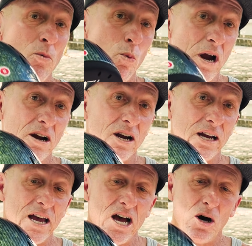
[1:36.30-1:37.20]

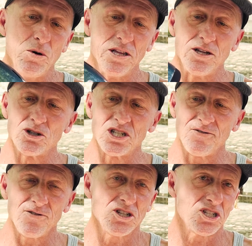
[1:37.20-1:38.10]
wearing a helmet. And there's
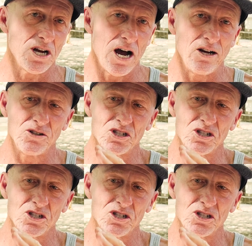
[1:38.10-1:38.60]
different styles.